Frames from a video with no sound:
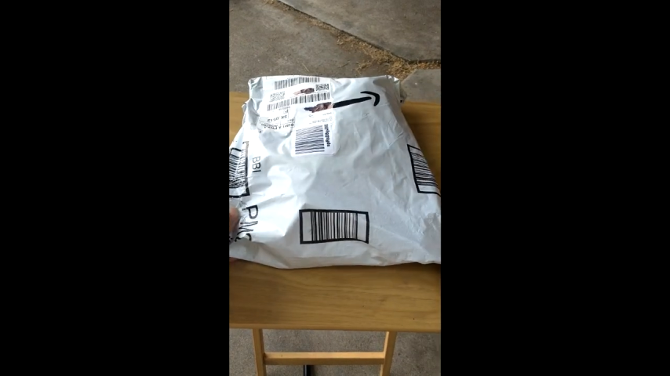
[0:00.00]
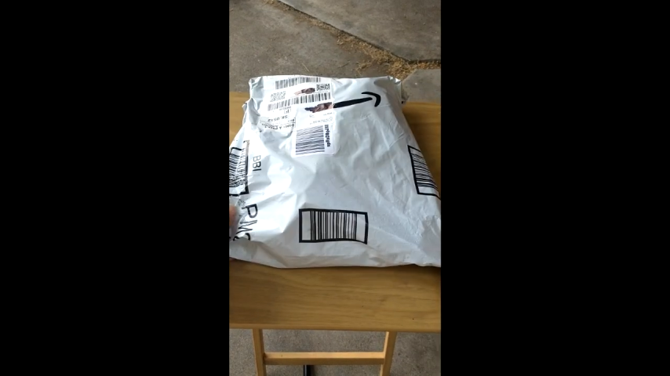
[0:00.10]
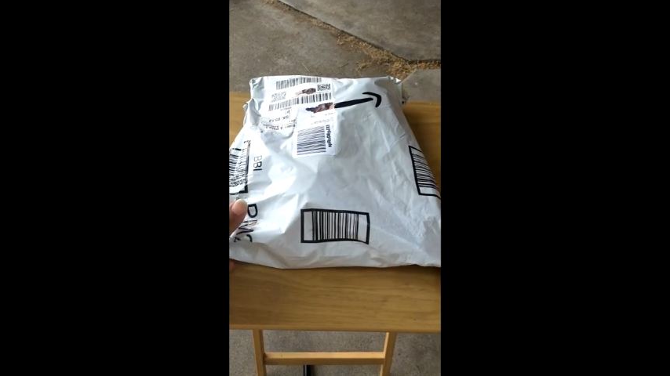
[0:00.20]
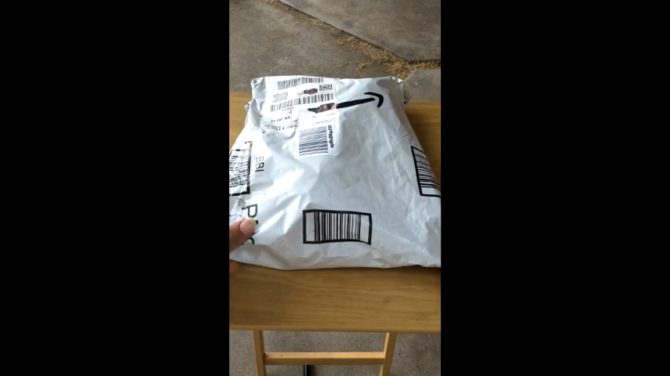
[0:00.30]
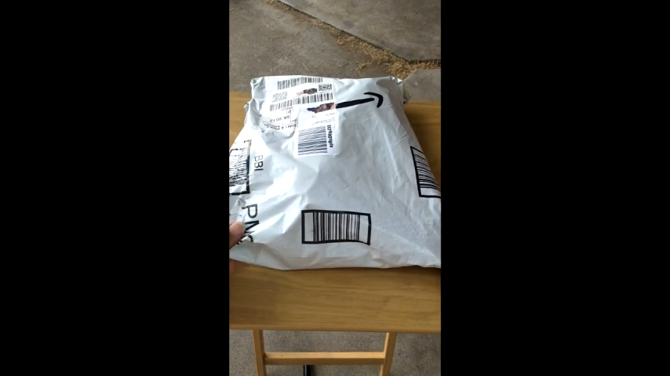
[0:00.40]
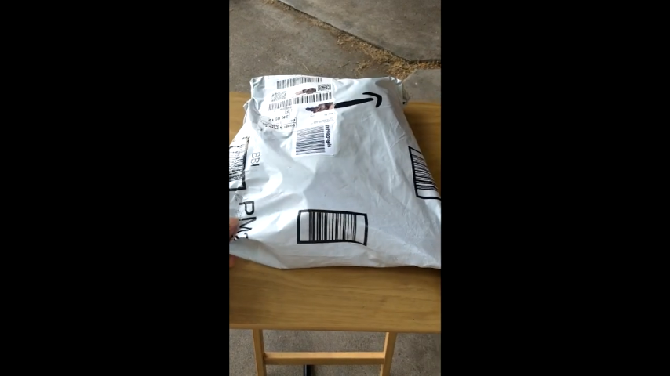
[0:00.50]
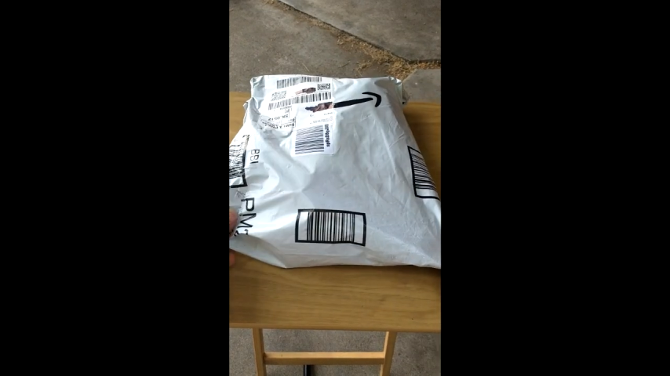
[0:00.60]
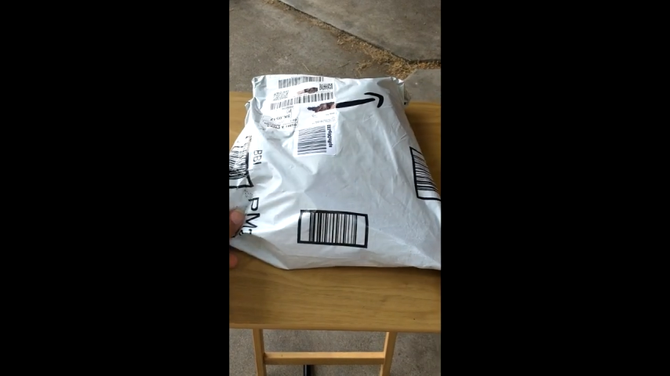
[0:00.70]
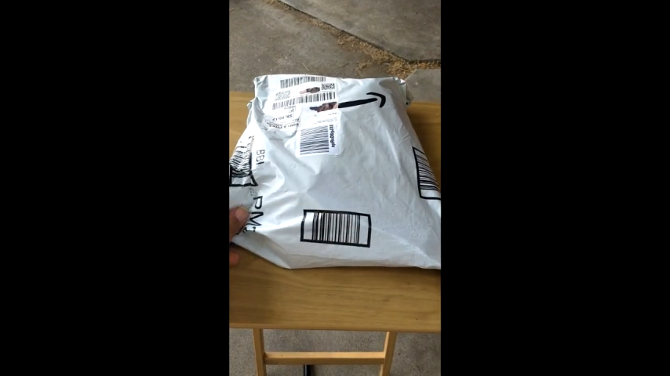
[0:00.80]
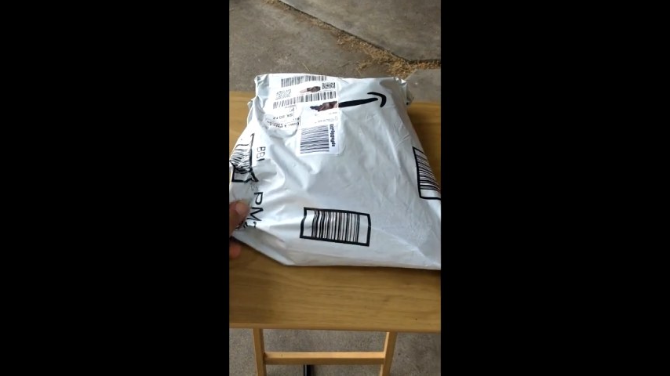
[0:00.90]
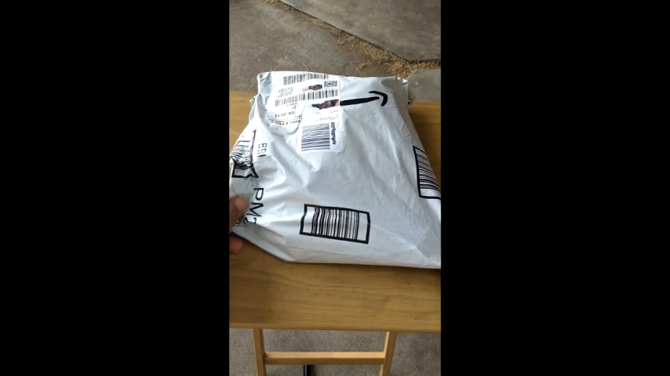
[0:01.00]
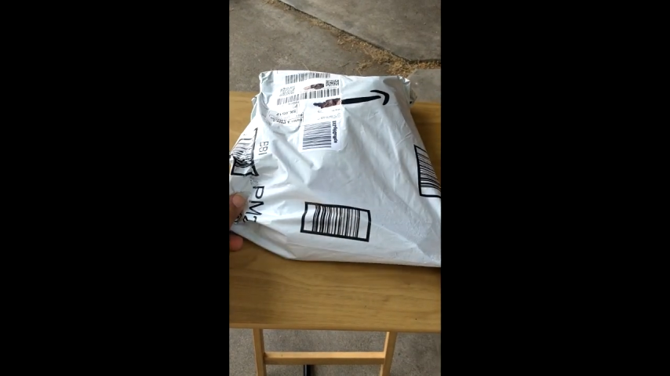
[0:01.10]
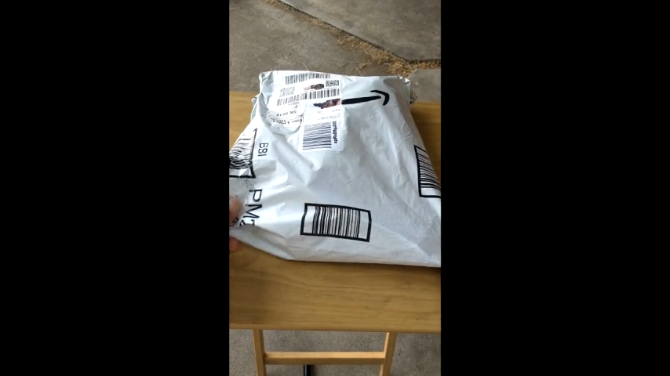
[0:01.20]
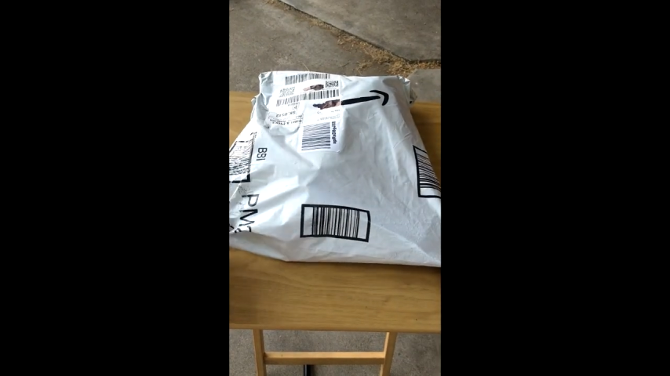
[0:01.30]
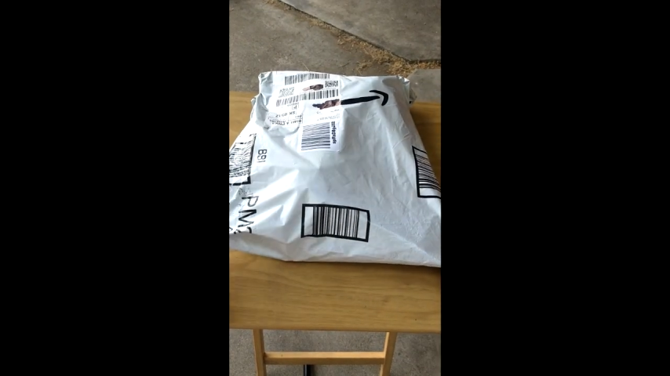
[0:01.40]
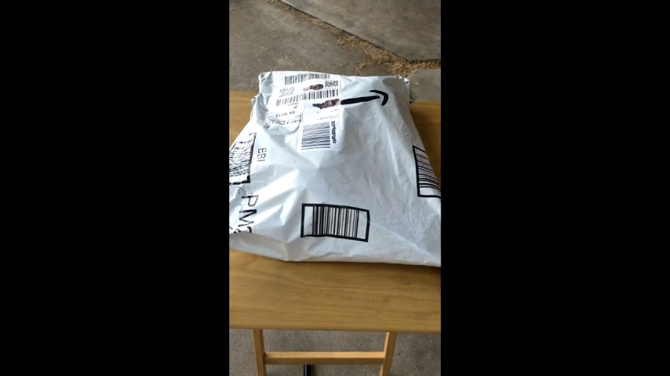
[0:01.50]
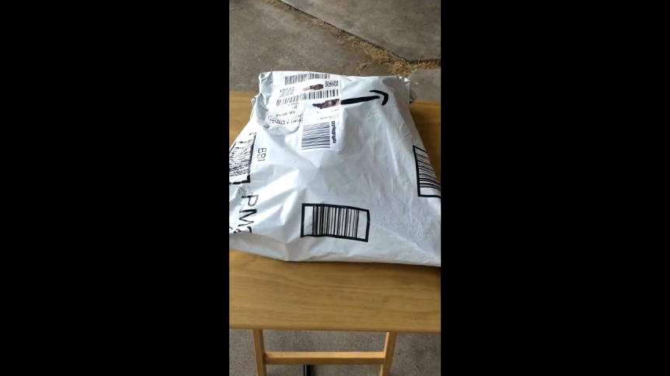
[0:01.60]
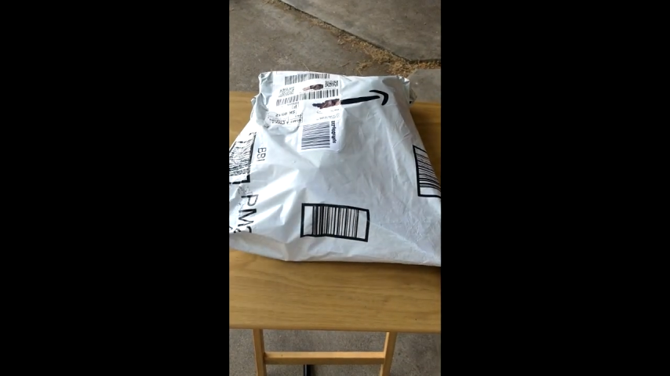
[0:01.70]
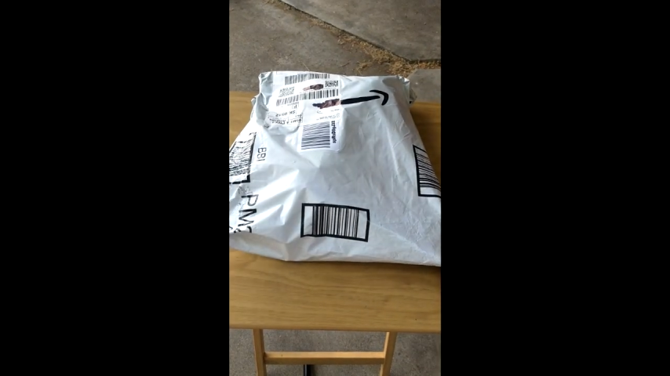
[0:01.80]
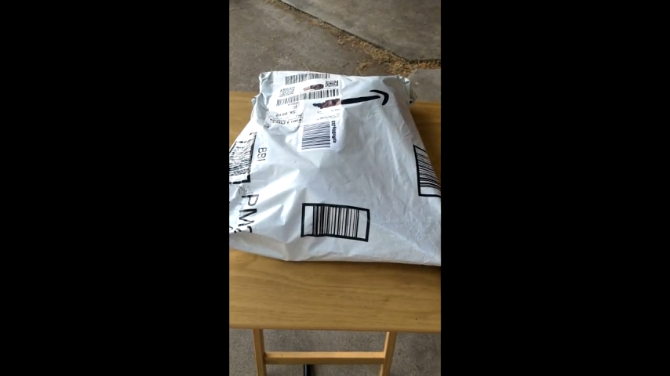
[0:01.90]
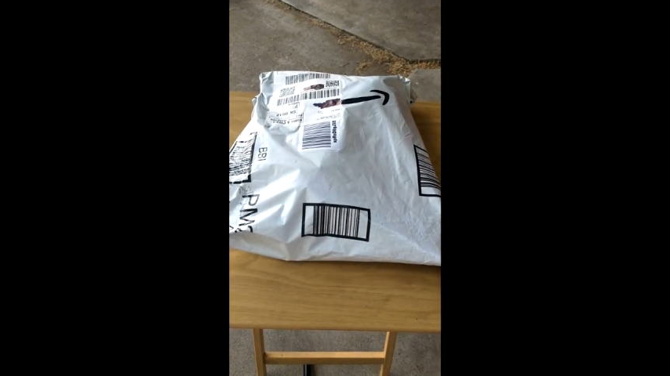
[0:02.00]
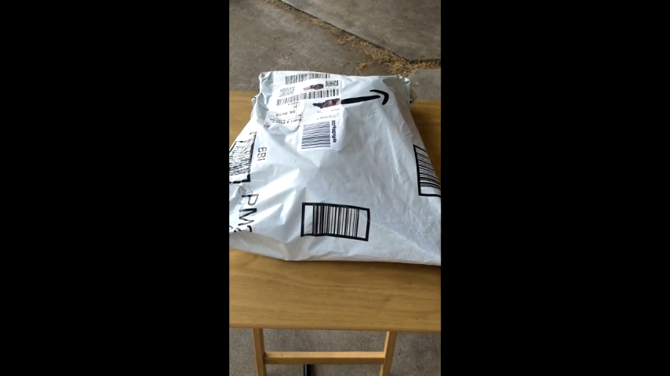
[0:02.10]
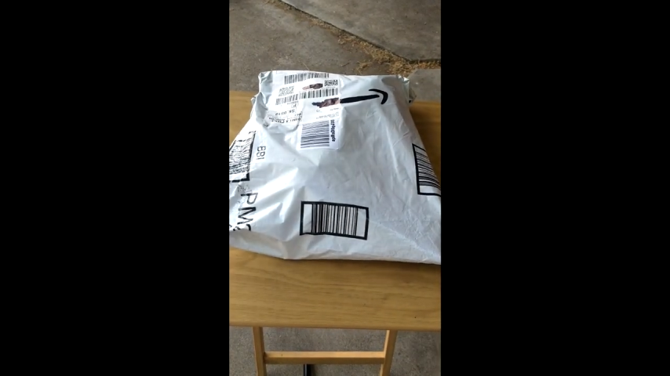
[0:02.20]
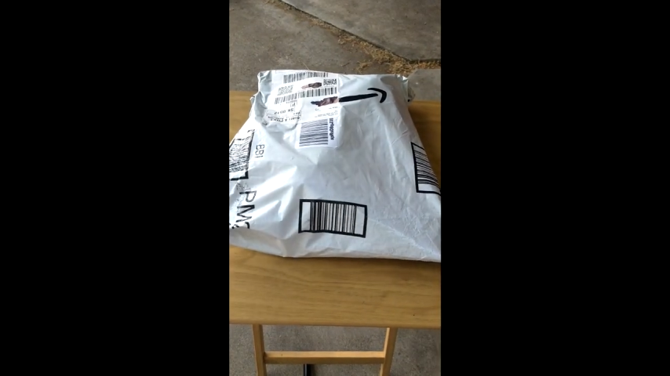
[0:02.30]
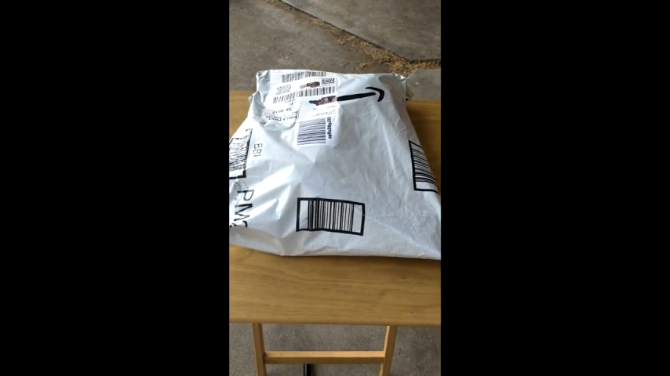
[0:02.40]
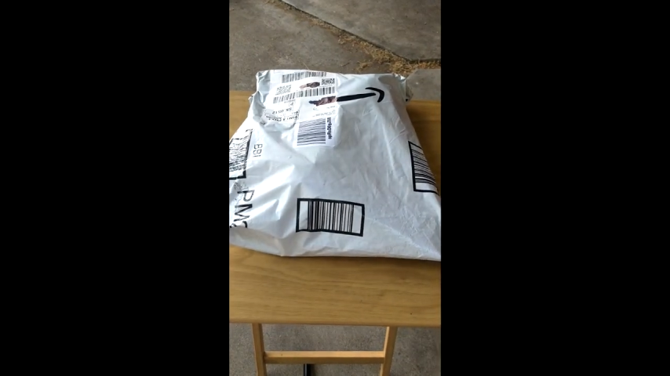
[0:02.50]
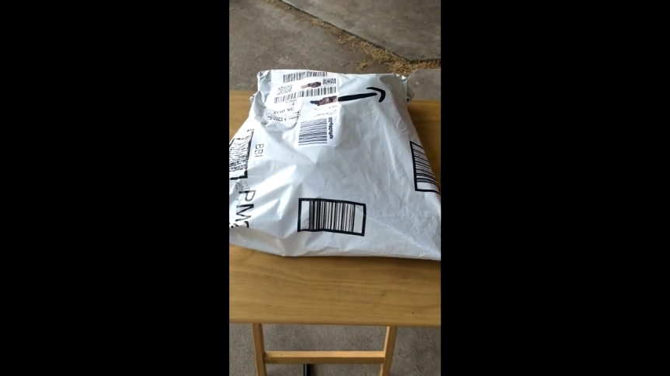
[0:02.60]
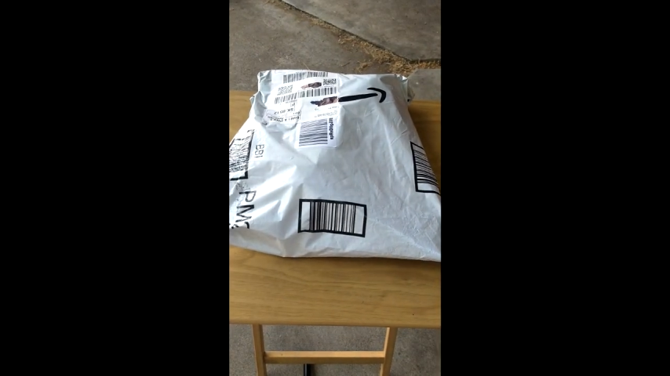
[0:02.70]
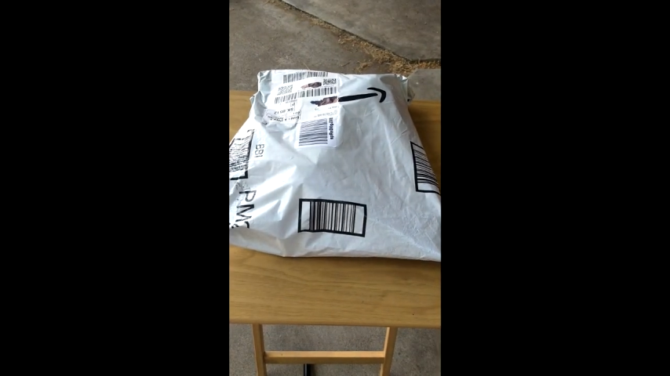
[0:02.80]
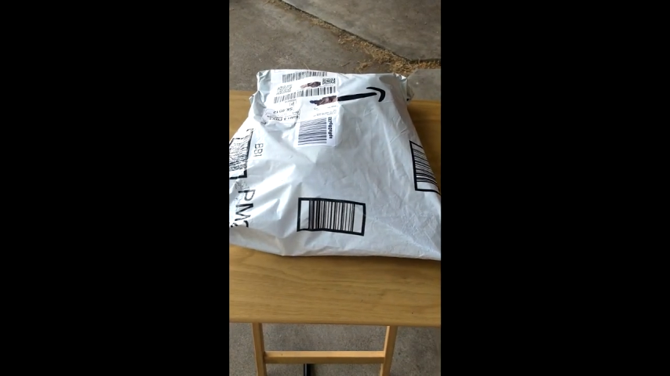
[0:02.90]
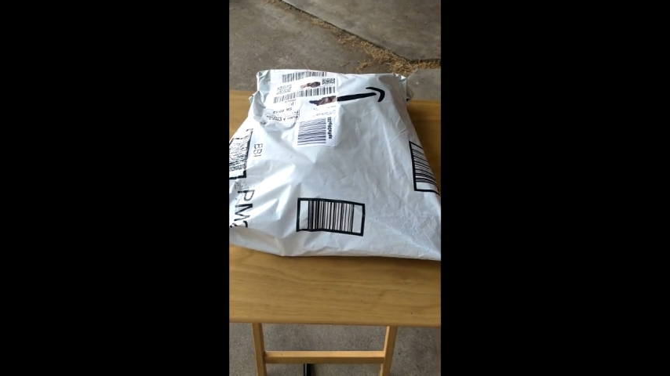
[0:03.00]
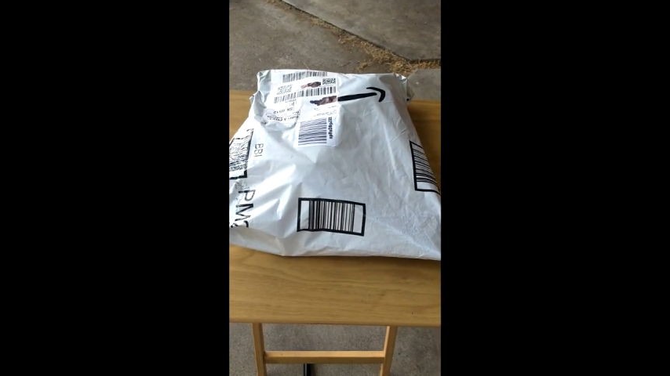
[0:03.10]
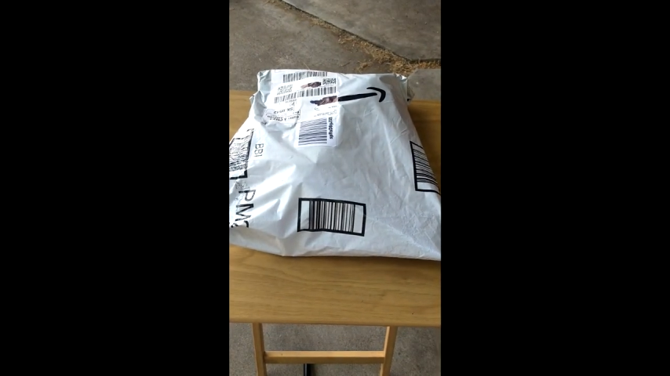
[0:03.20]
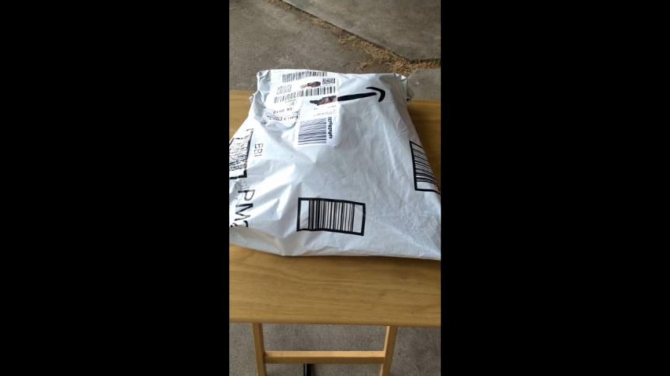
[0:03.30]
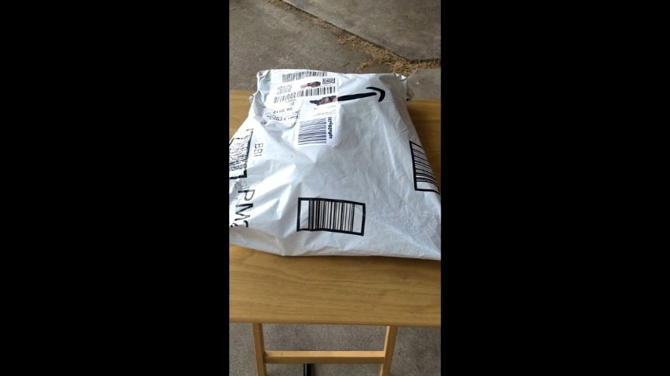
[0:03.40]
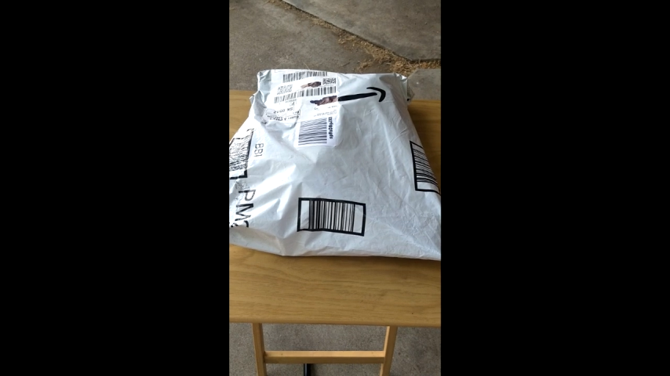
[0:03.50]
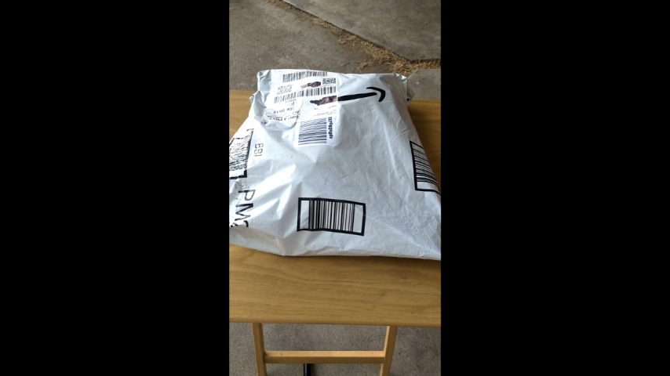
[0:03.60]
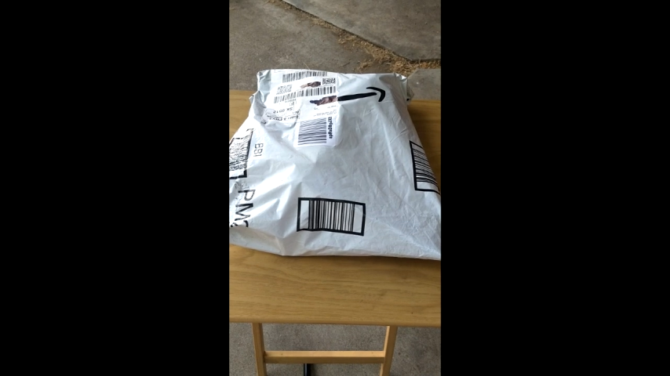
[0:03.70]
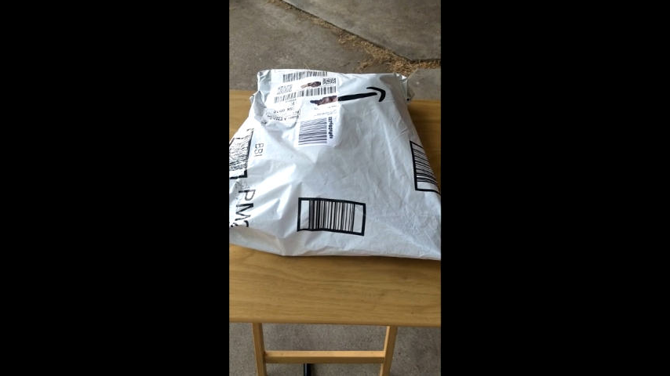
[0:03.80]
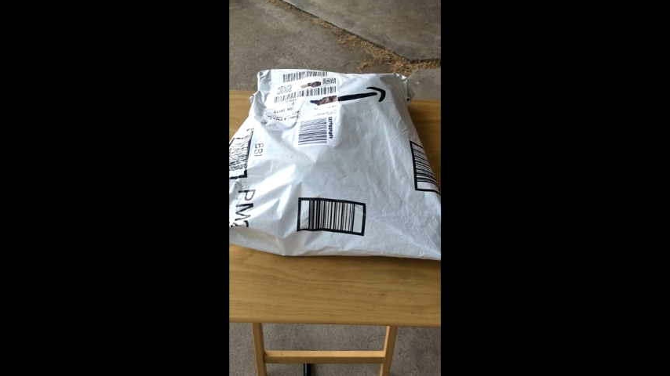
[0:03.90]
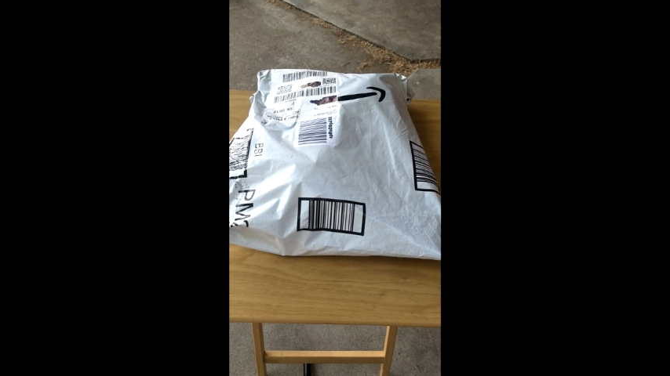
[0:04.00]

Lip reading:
(no speaker visible)